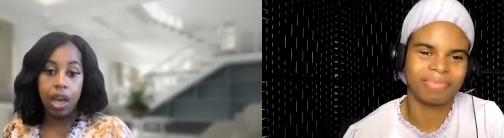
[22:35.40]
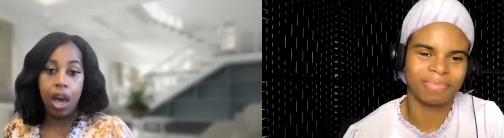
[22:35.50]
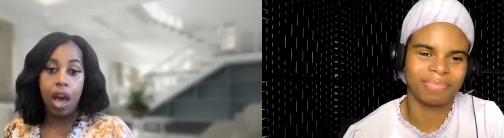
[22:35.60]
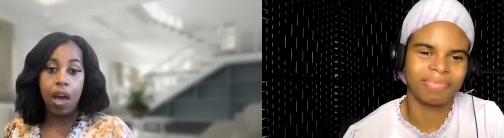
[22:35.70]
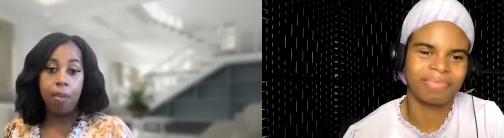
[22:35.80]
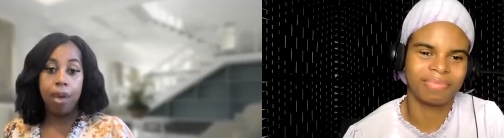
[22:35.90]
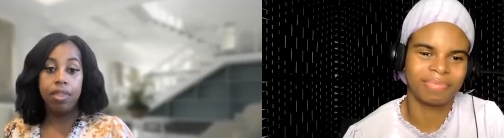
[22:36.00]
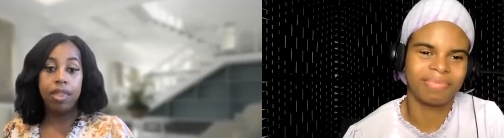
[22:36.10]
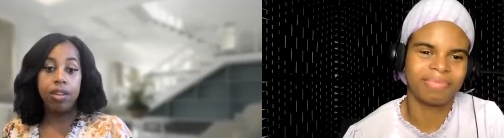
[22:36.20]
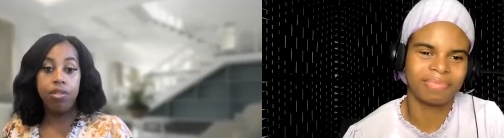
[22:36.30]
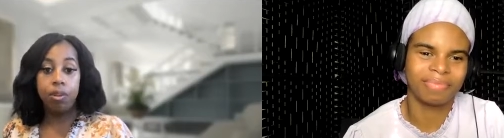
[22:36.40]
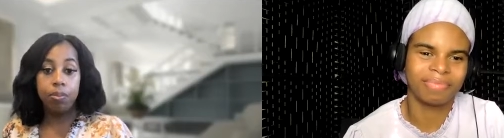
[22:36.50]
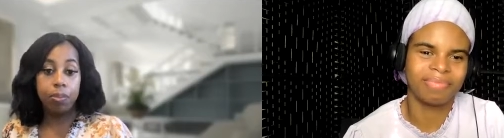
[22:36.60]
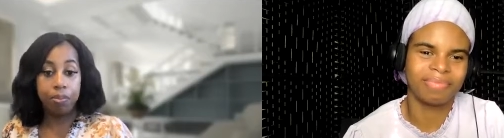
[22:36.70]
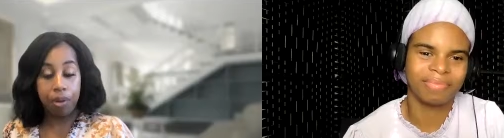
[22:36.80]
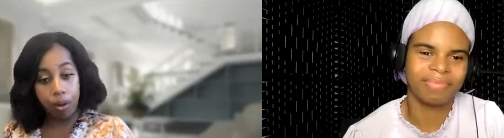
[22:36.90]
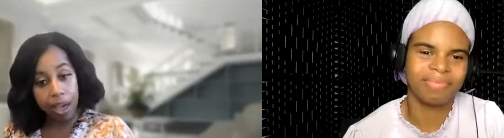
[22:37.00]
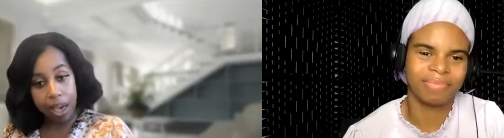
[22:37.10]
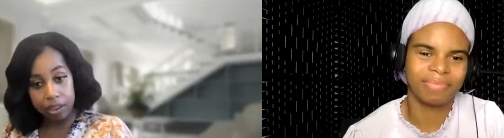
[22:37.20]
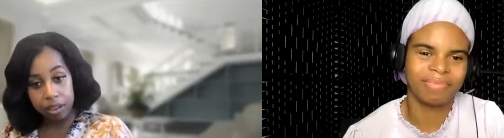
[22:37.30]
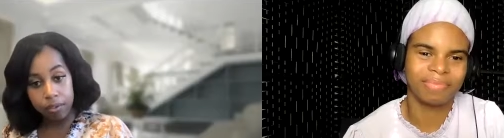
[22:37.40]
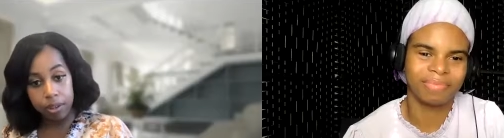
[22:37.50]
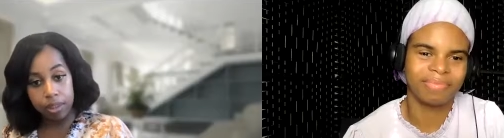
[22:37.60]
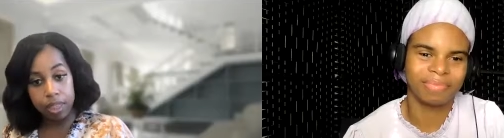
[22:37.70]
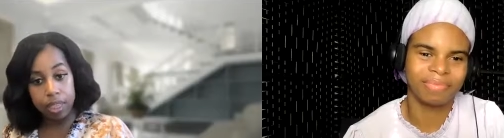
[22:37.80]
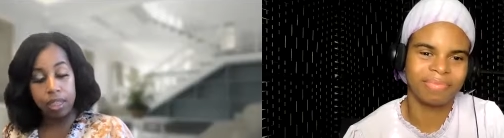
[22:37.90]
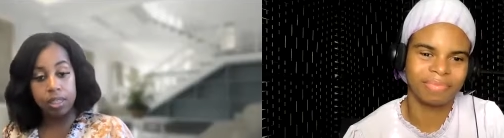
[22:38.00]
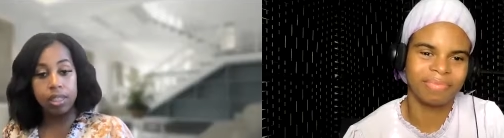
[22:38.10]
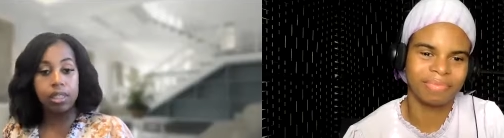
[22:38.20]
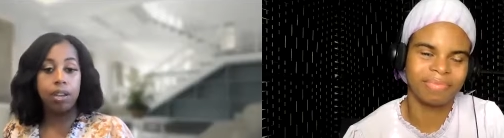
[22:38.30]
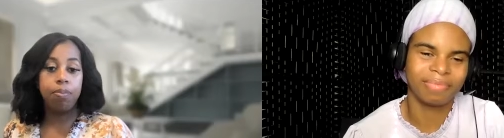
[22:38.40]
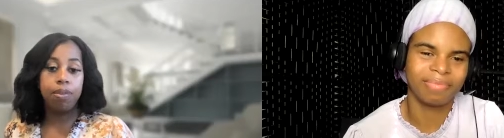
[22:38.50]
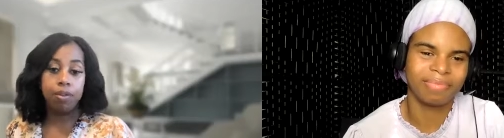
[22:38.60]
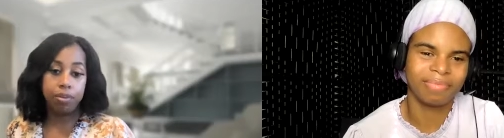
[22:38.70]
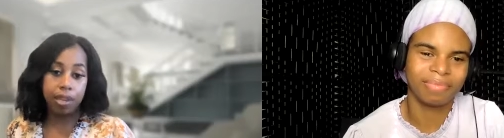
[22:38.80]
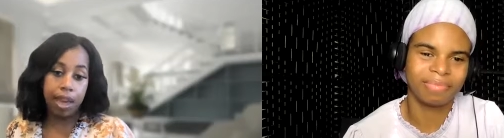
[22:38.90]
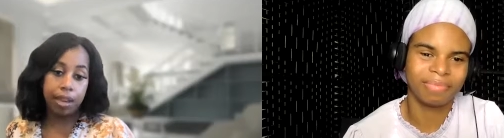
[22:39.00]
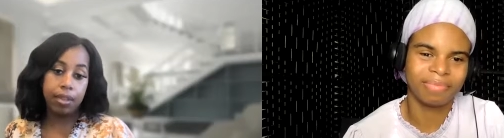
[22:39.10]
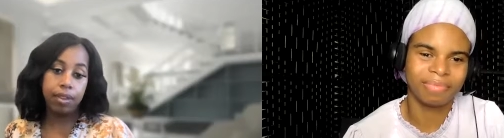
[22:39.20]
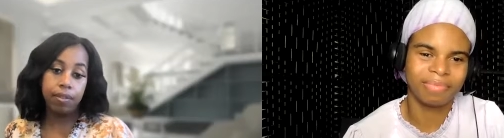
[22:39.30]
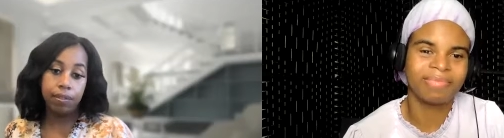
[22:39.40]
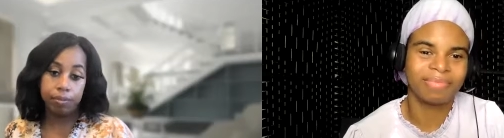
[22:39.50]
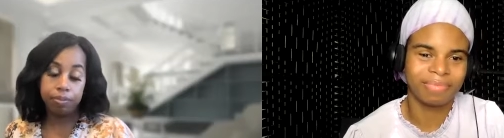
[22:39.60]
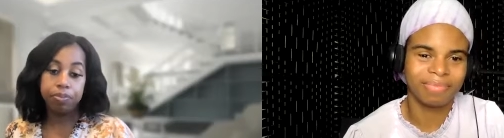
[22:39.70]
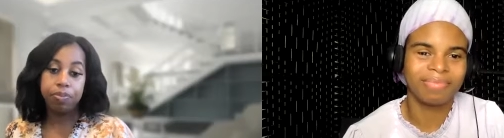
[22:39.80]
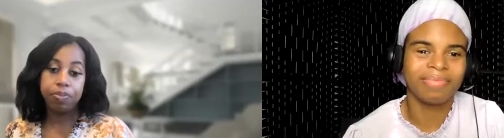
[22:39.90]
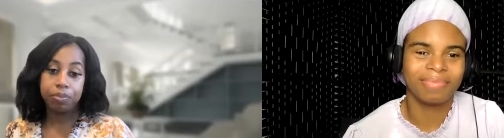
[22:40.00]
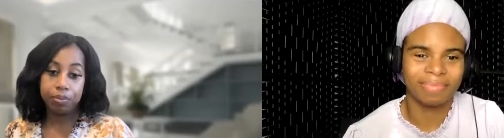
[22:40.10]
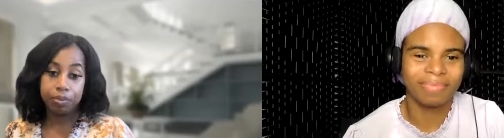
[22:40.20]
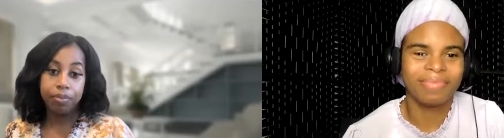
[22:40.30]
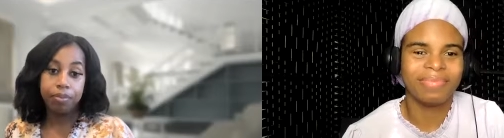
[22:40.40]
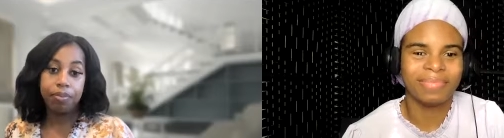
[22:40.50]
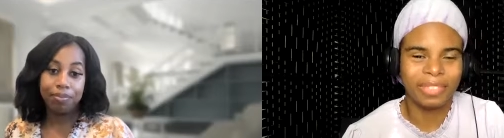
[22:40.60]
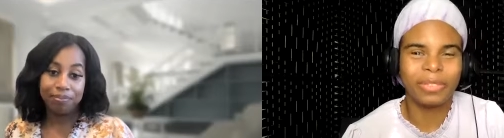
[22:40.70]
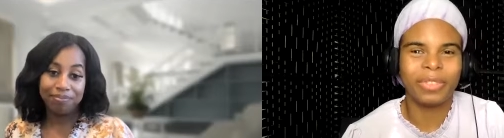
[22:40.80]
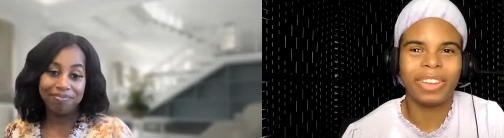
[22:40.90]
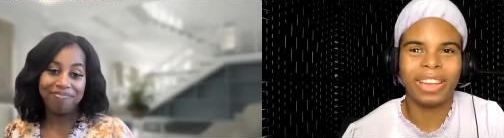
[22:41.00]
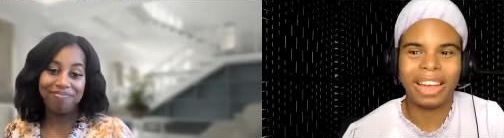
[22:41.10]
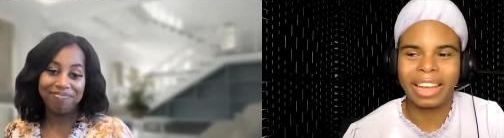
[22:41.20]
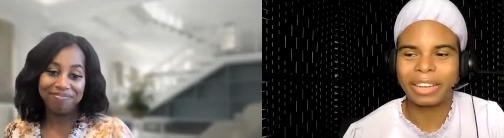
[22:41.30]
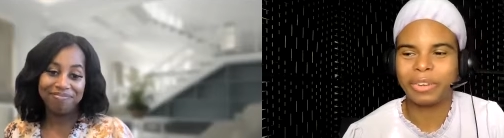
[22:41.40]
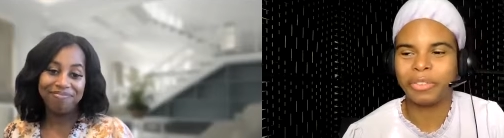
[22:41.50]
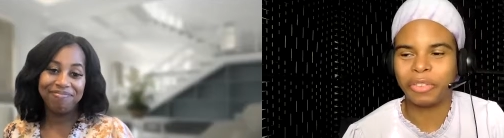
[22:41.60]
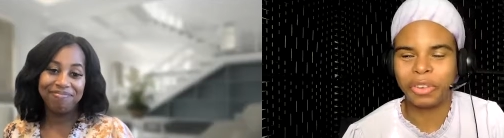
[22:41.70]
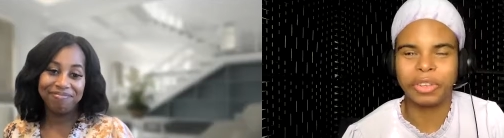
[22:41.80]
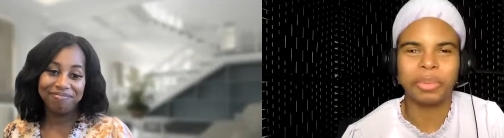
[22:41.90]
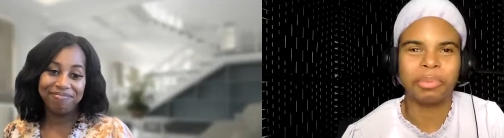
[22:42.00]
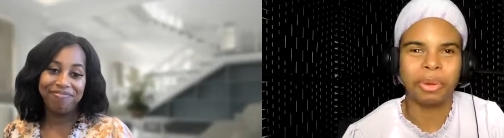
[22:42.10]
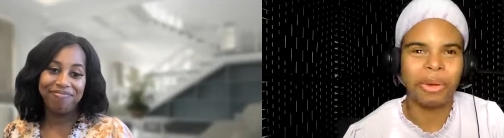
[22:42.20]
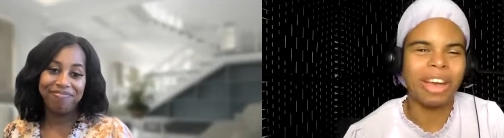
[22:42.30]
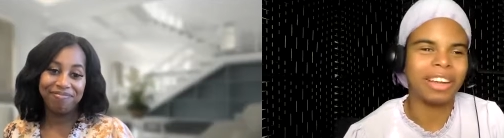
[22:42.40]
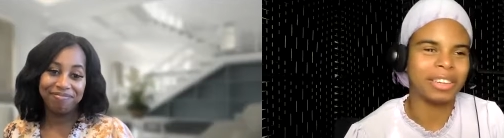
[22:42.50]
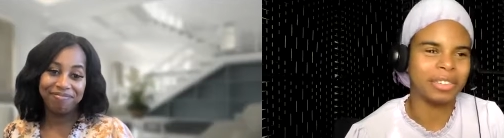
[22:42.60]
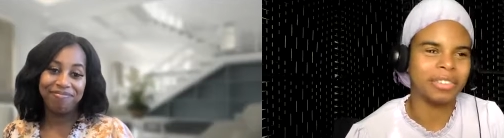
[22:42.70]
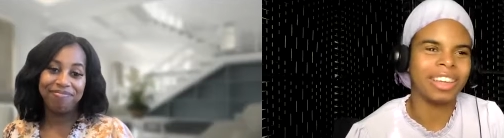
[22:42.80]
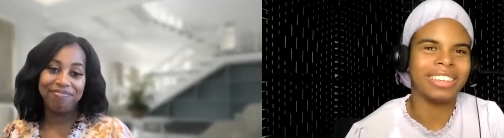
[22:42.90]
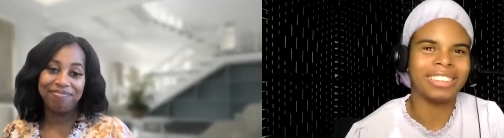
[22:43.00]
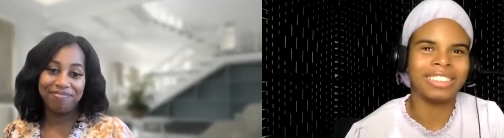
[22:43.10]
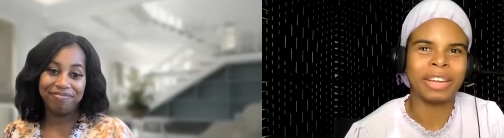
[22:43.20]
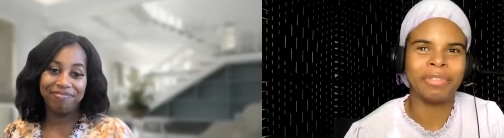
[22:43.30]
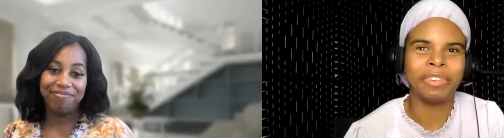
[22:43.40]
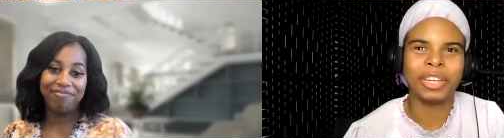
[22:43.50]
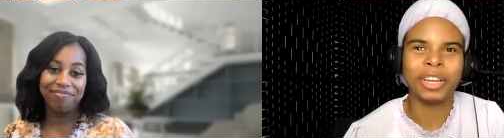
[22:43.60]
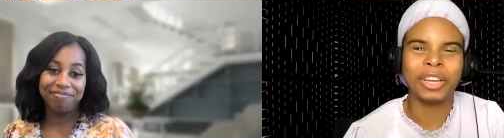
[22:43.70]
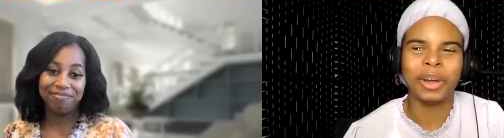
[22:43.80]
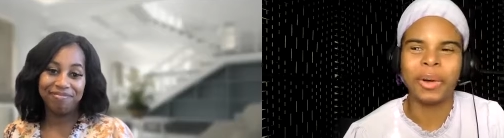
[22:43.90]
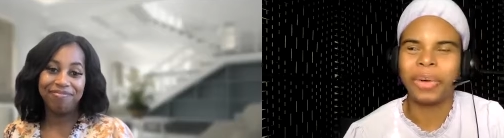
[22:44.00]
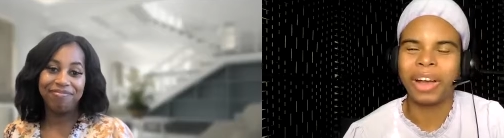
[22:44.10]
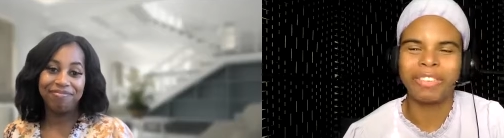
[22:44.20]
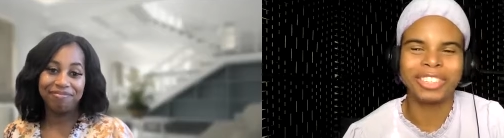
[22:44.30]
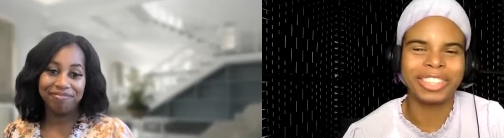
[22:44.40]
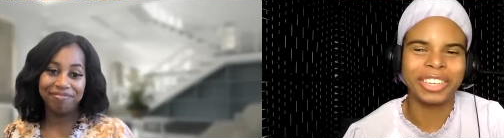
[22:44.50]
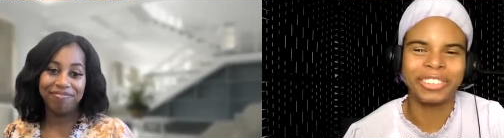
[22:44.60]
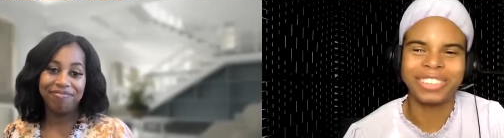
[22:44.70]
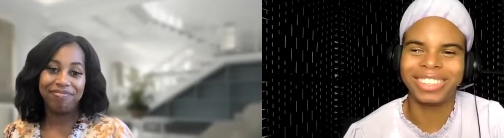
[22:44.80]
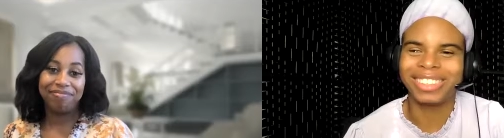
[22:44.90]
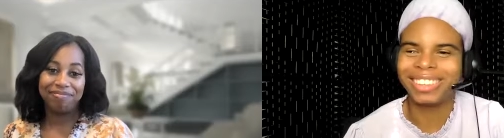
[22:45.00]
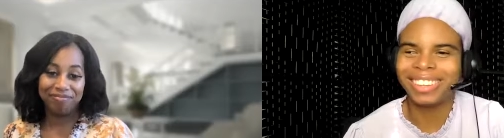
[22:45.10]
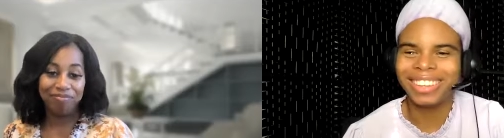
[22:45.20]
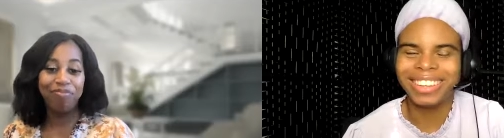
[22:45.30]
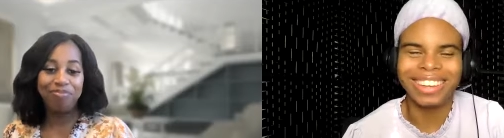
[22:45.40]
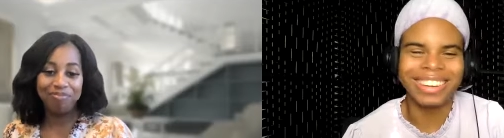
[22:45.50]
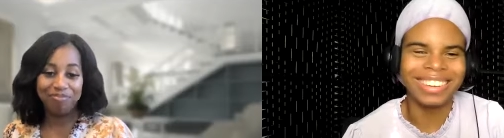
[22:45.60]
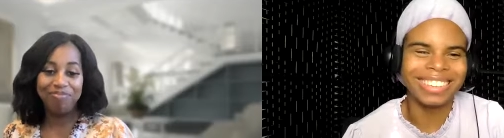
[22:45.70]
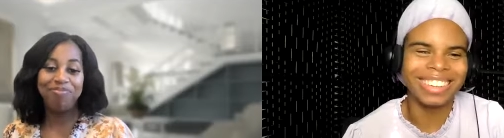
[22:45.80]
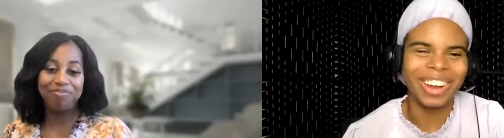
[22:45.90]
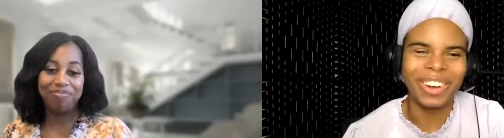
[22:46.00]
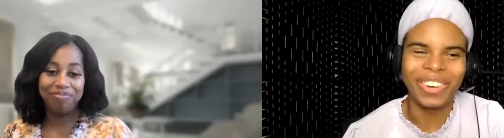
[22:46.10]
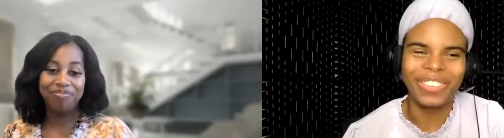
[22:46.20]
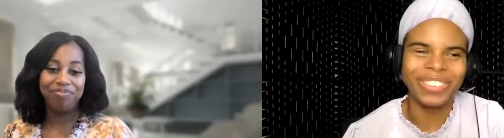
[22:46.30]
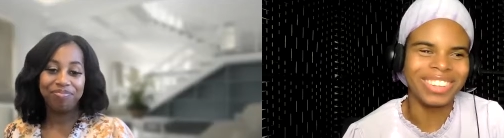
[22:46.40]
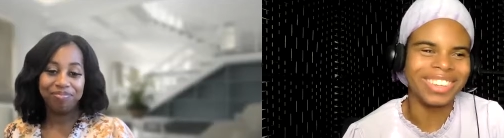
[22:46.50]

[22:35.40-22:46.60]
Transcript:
Speaker 1: um, and then you could be proactive on things instead of being reactive
Speaker 2: be active versus proactive. That's definitely a whole conversation in mm-hmm. its own